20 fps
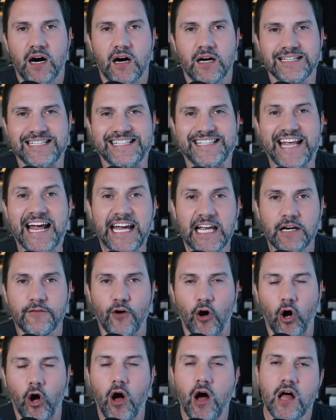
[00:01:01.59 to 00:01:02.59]
Second of
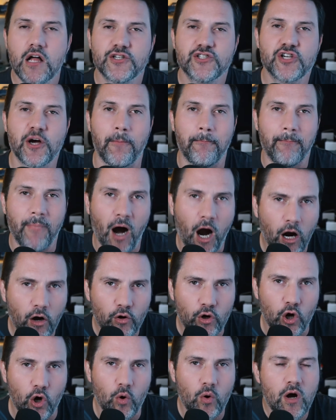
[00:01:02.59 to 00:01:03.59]
all,
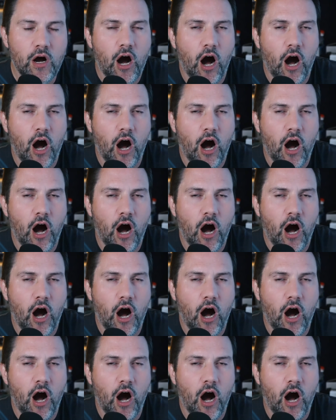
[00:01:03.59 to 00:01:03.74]
tomorrow